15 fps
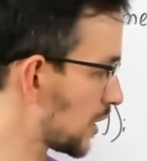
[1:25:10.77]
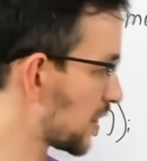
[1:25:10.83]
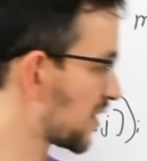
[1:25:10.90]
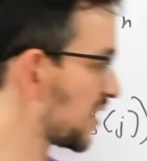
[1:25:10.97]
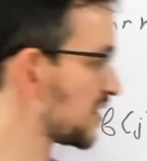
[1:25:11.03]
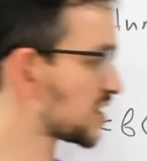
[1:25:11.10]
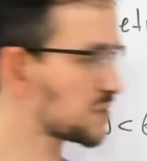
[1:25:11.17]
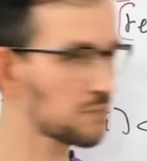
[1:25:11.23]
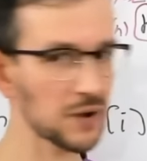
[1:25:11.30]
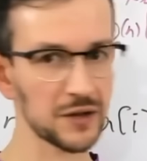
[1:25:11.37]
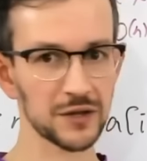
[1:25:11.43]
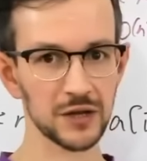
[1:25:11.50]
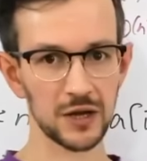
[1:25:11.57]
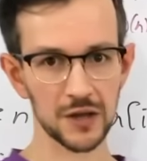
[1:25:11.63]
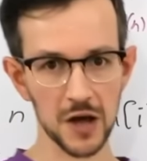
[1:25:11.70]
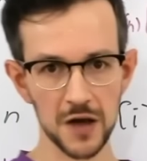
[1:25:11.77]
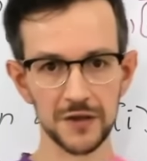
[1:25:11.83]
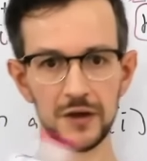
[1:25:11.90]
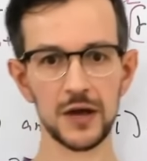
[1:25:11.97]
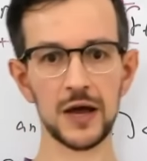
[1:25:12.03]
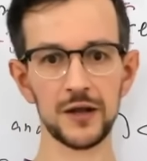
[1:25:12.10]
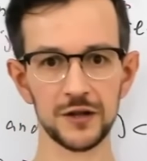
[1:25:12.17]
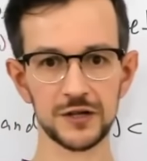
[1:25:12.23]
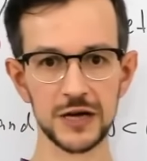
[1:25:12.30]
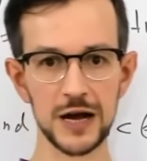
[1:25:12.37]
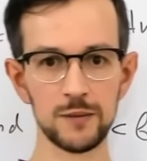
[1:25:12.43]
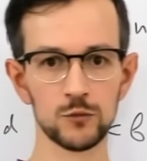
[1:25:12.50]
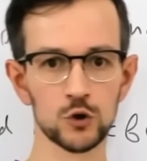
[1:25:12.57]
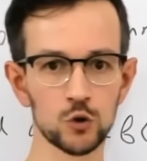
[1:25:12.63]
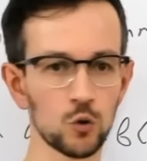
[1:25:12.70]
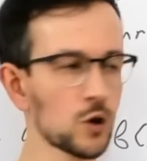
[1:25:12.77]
and then spend another n time to